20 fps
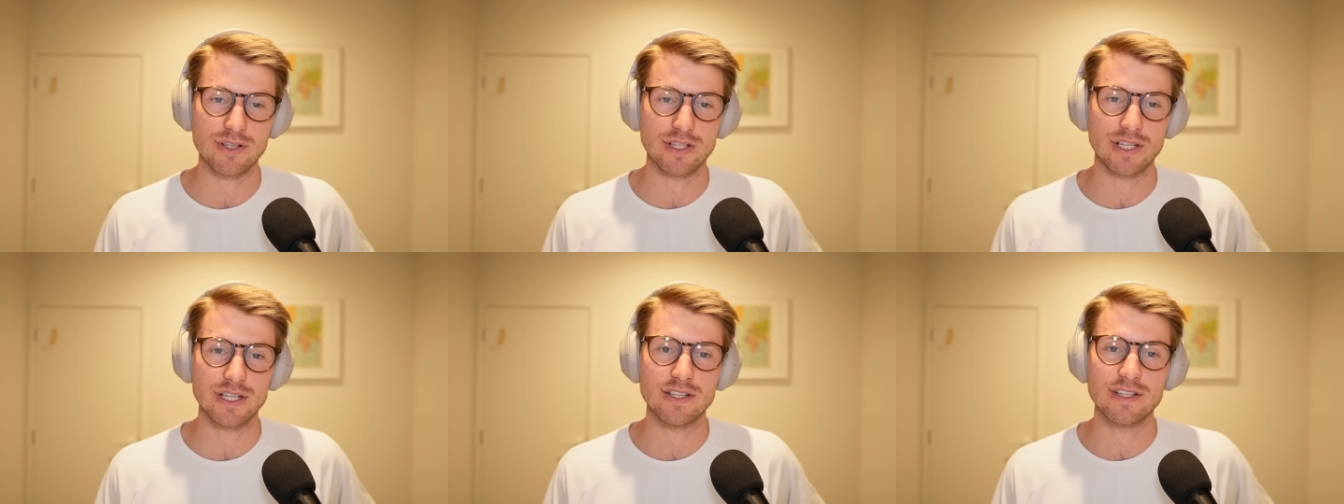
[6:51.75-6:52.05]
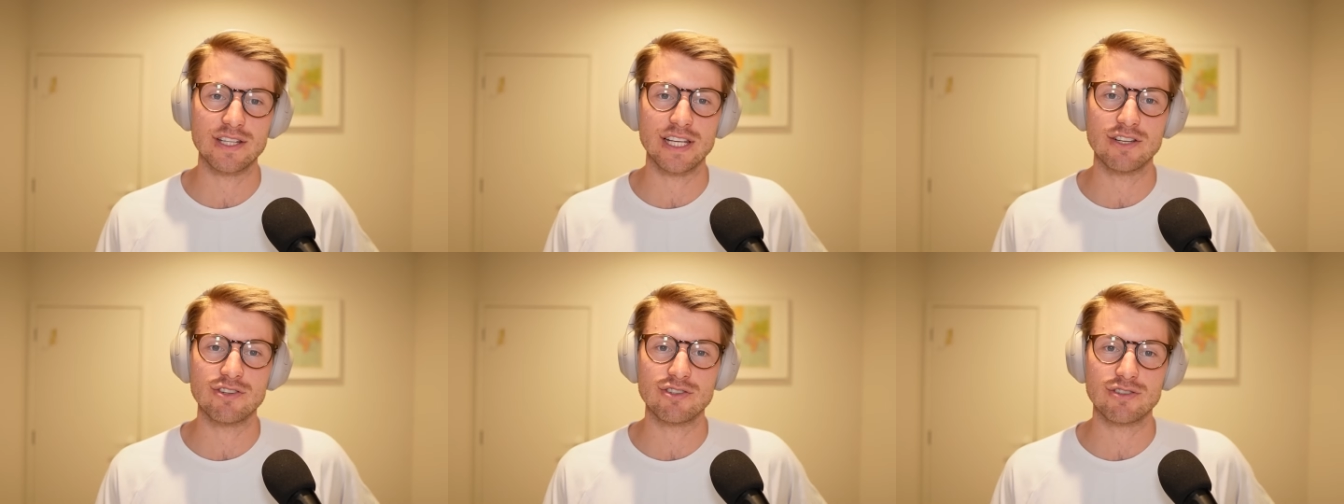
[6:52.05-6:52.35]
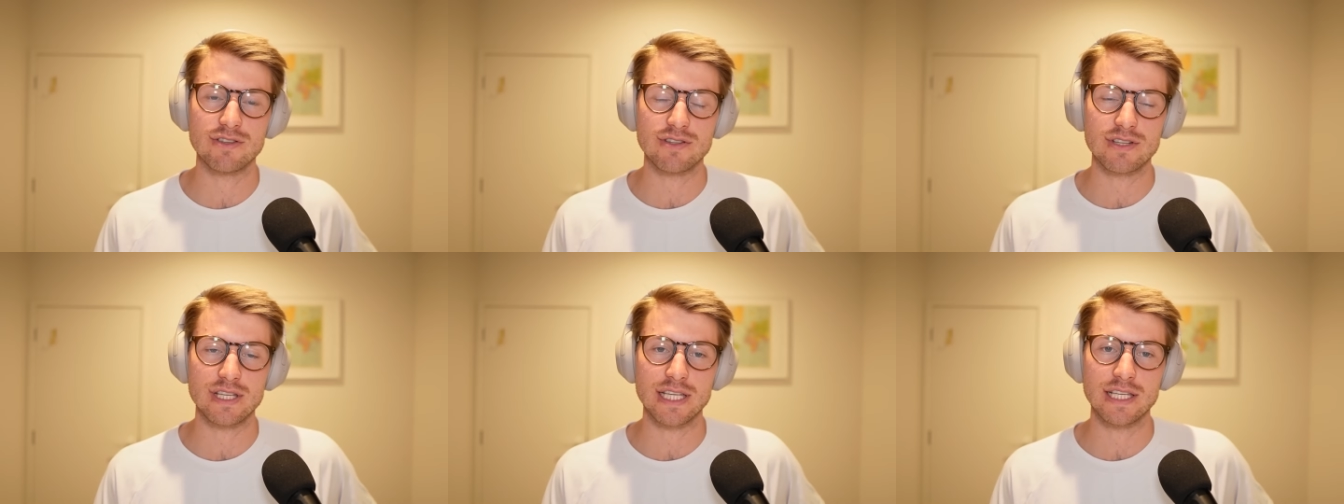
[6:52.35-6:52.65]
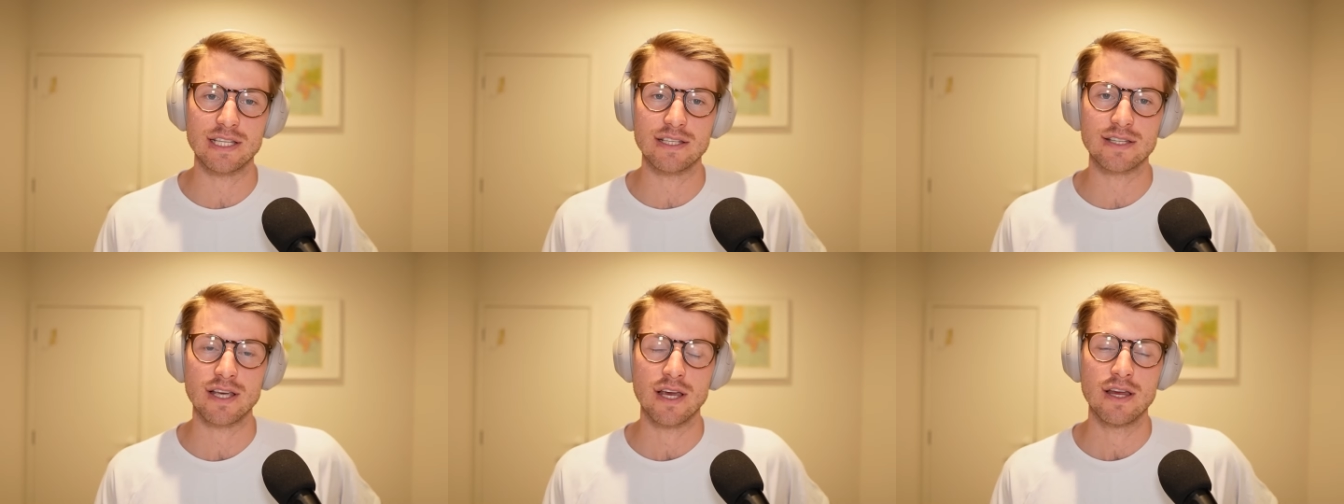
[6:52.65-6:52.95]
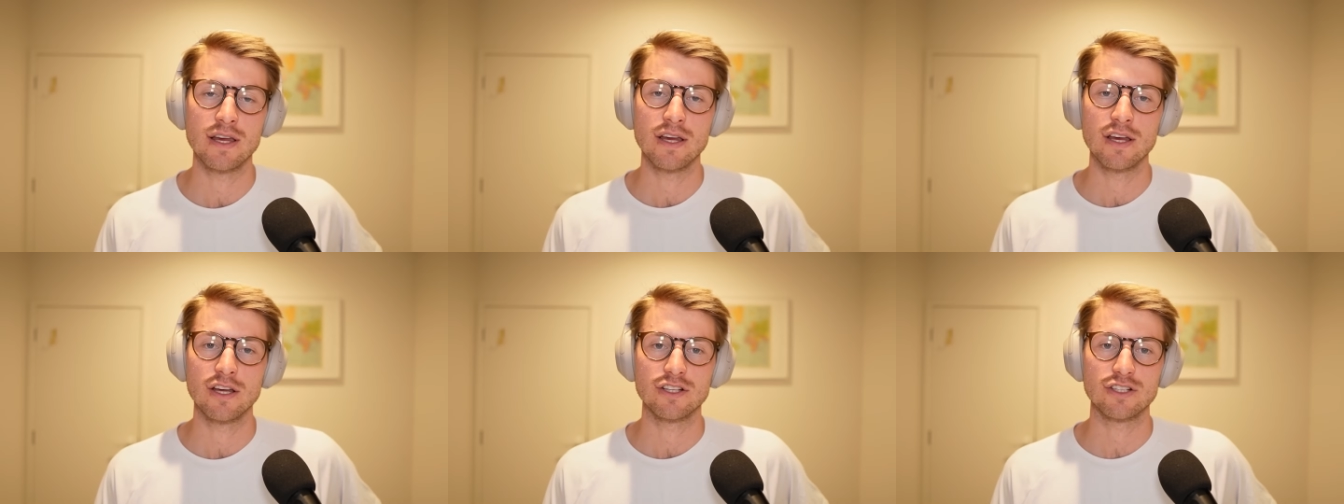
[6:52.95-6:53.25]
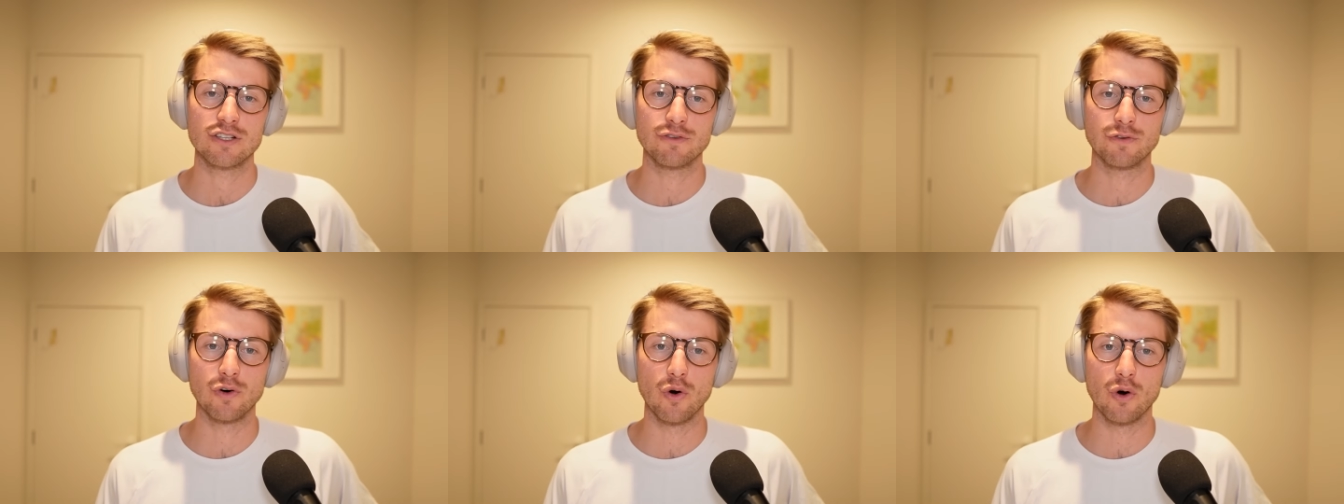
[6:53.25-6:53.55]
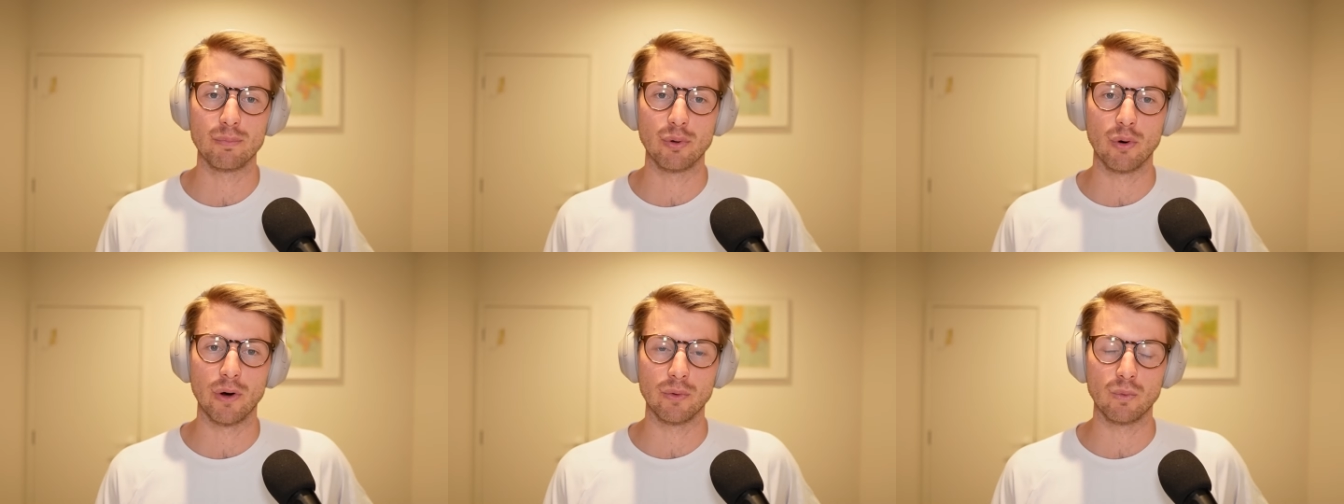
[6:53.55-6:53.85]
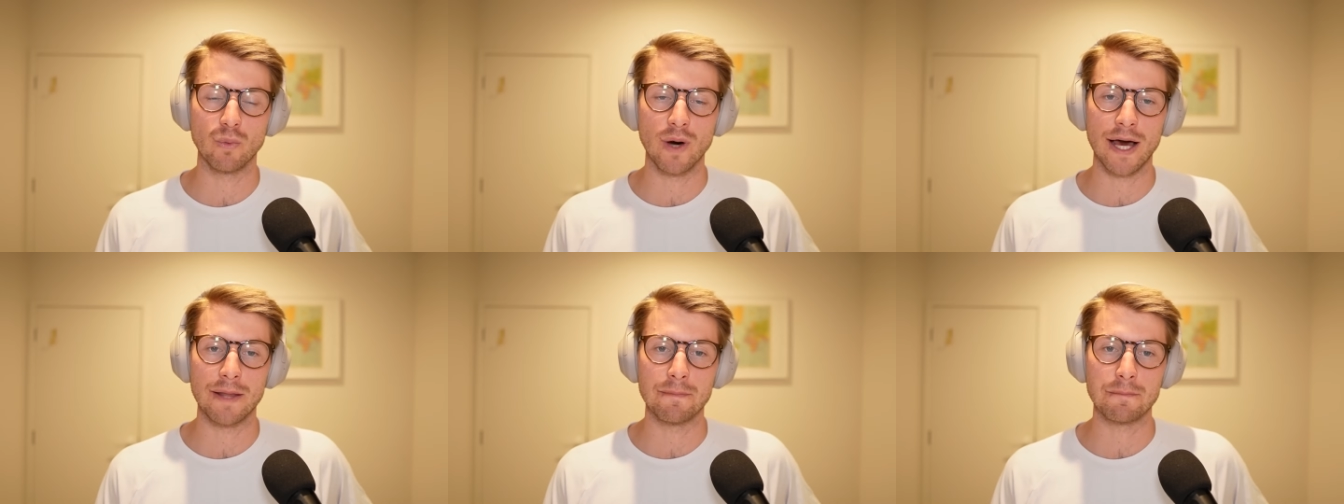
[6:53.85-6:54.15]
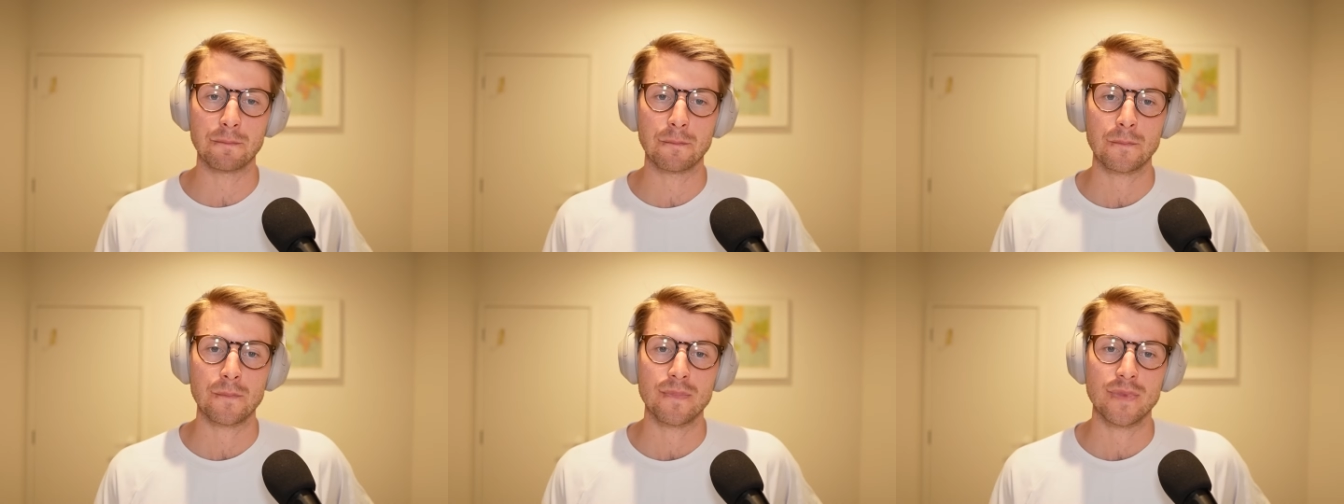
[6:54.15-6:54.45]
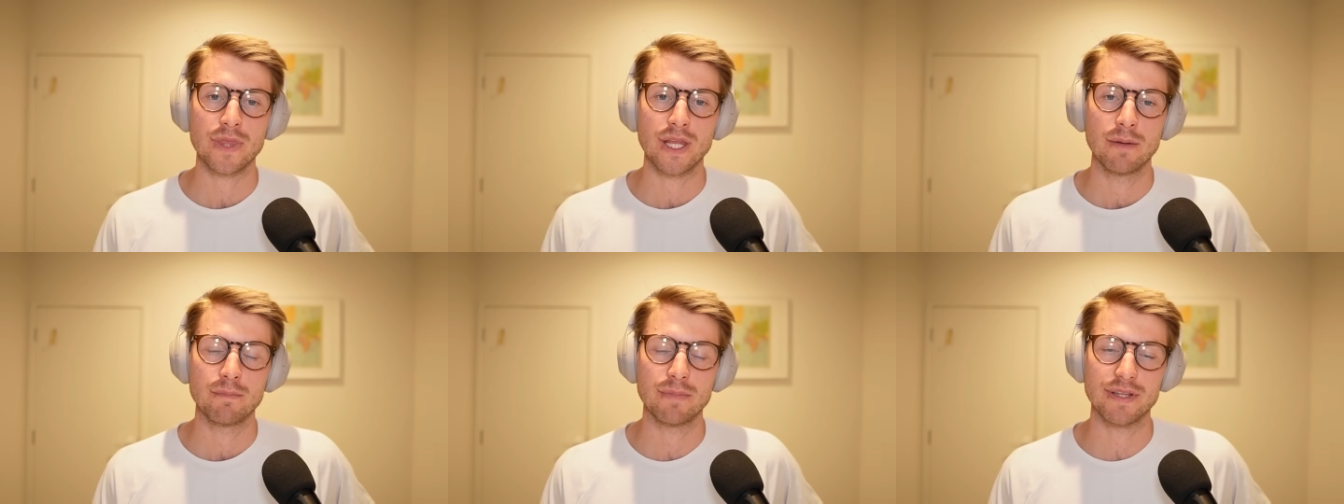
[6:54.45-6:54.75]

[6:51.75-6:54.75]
of contingencies to 4.1.